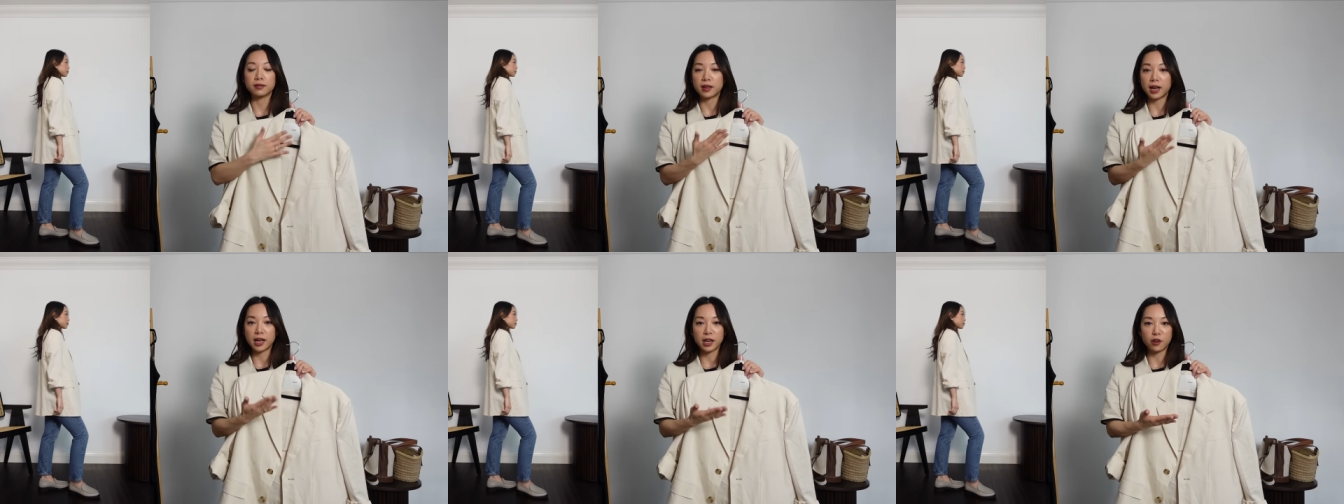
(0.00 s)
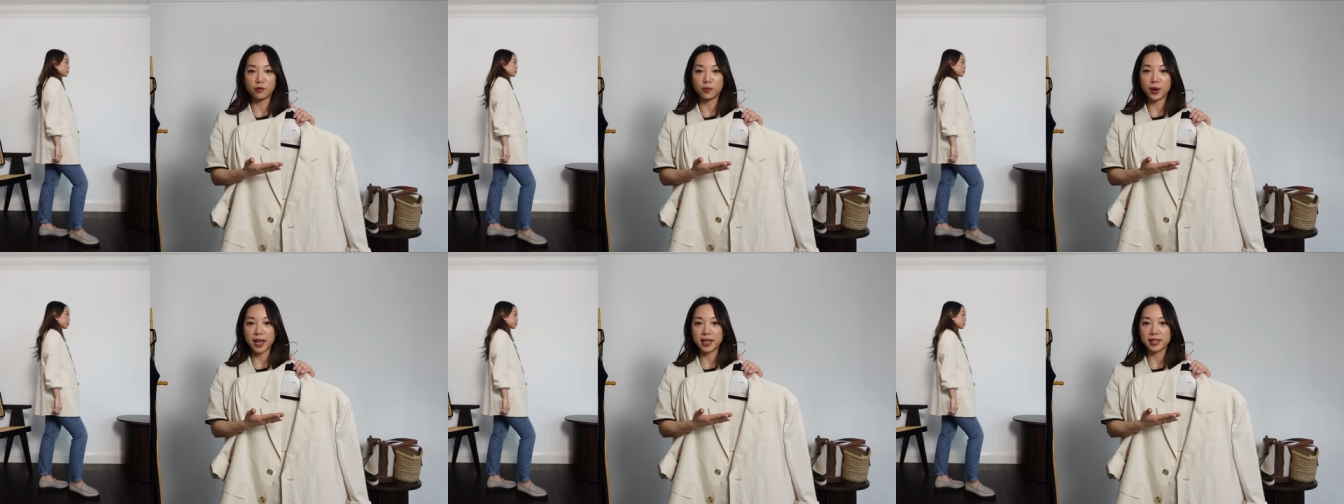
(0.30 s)
I
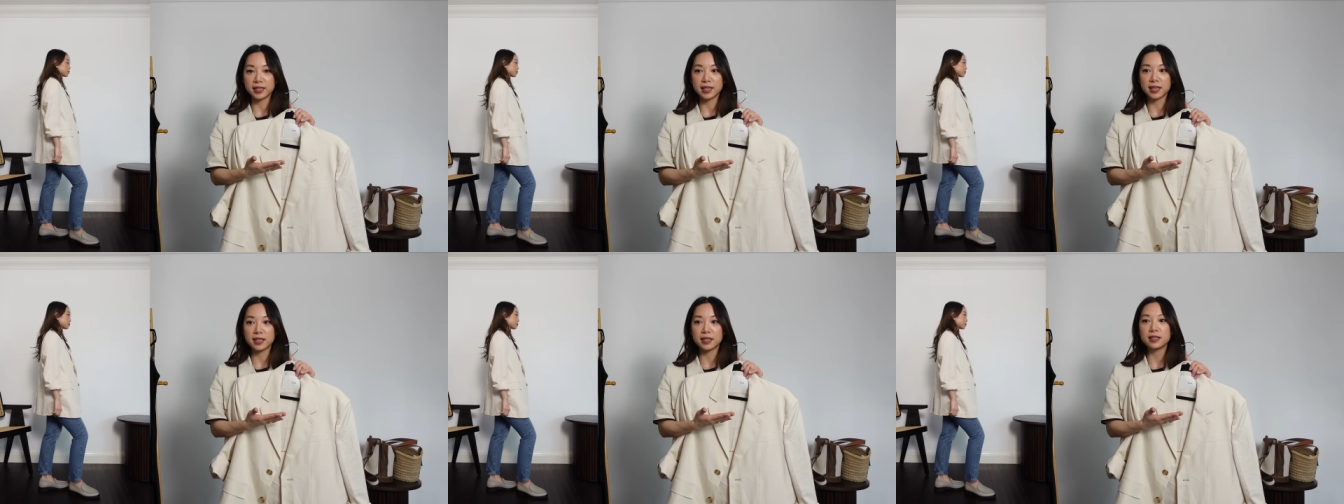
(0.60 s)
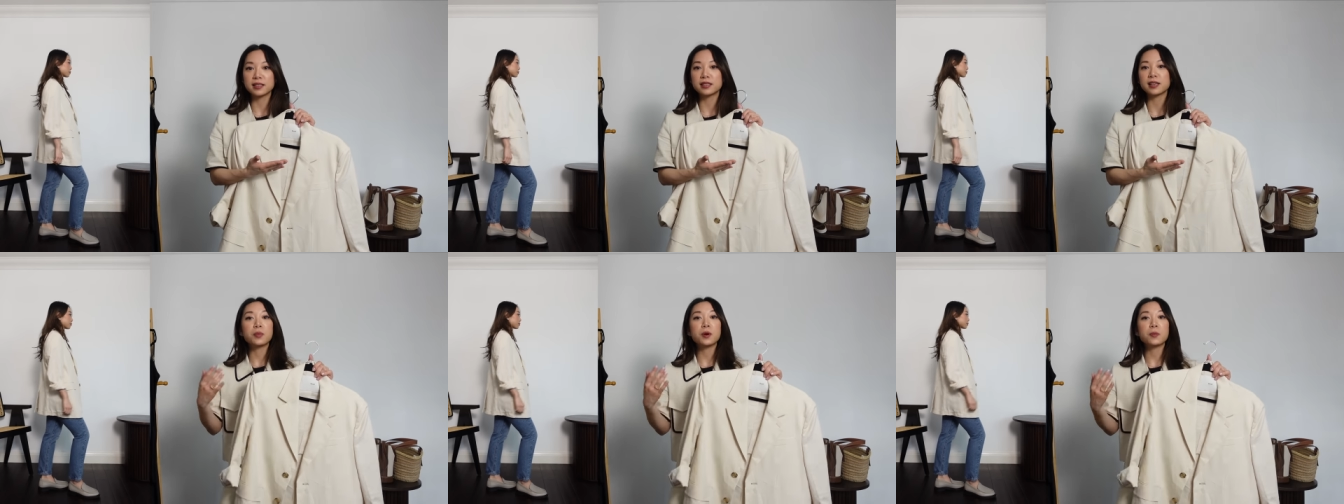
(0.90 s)
love
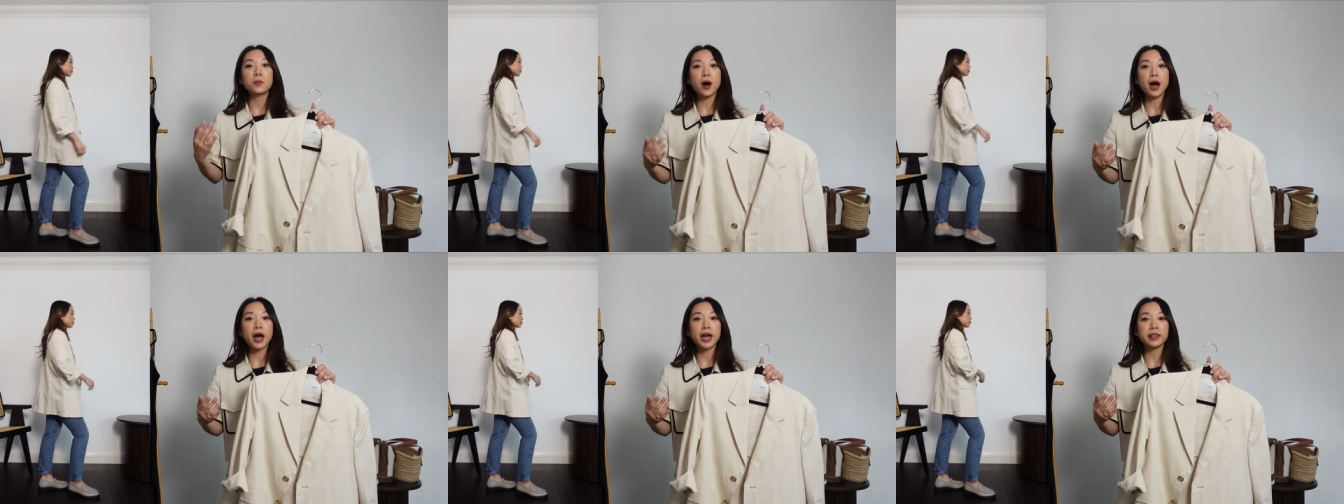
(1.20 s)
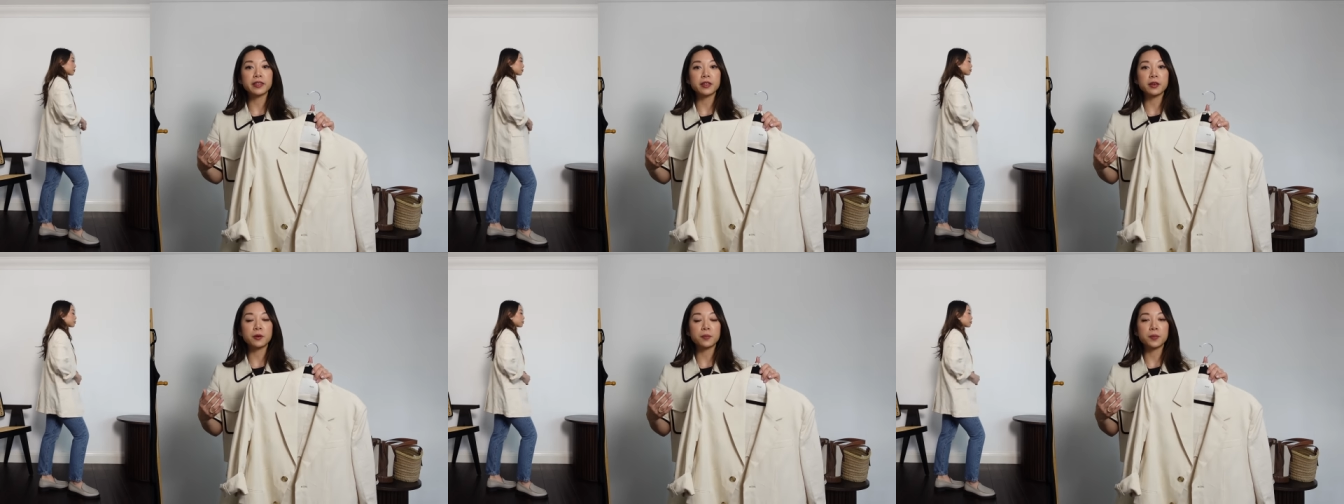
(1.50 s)
blazers, but
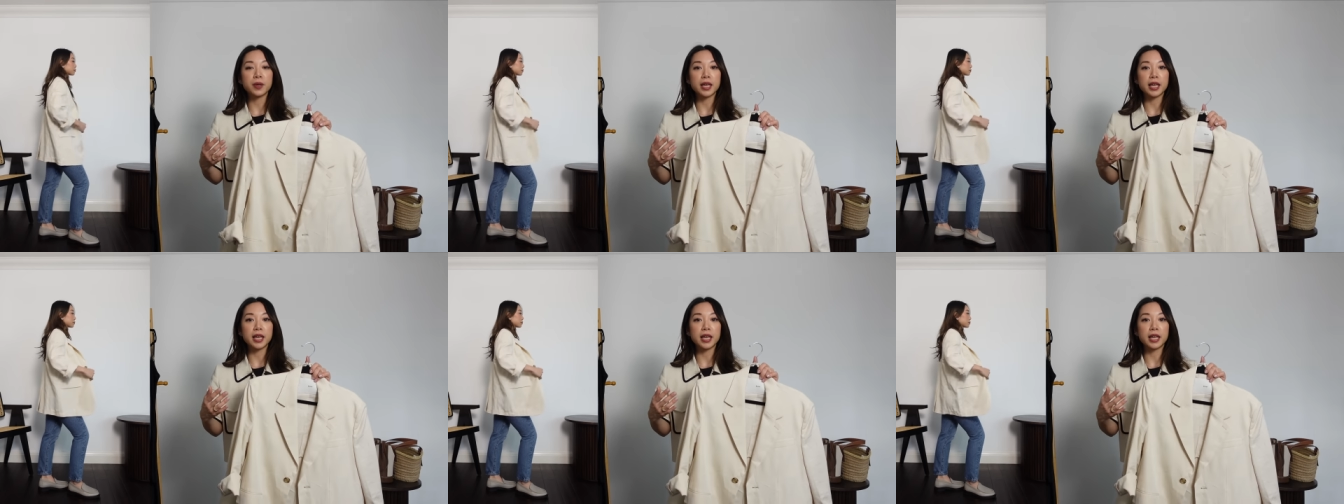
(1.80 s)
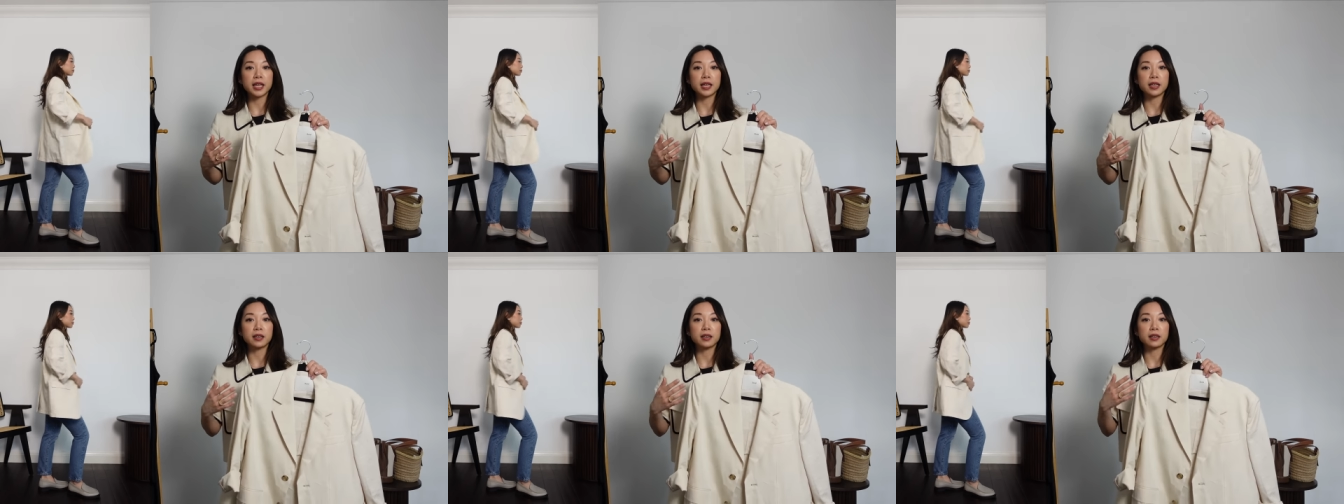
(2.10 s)
buying them
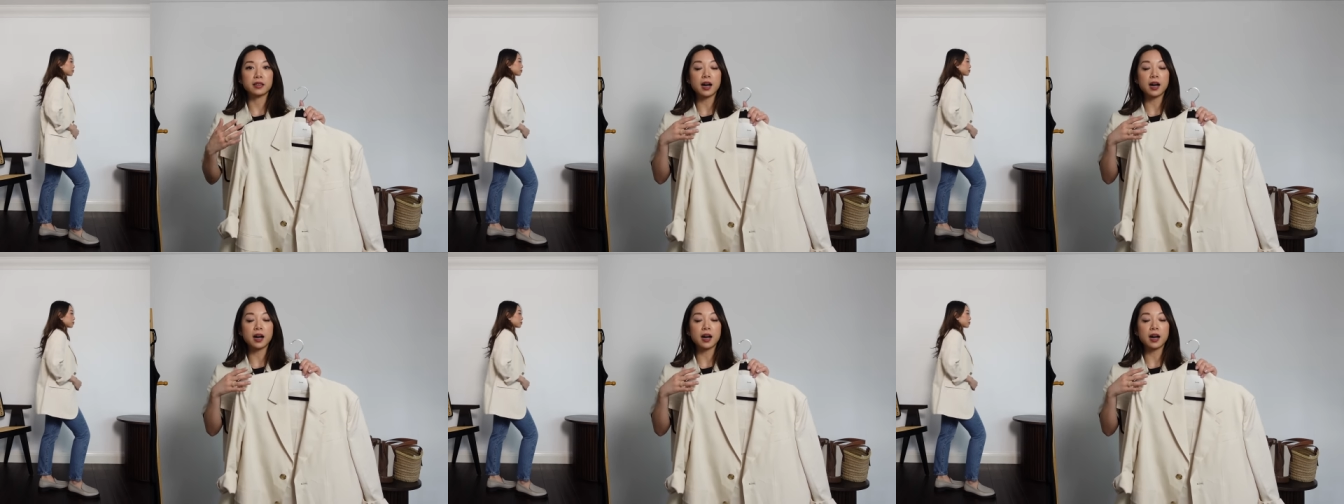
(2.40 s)
in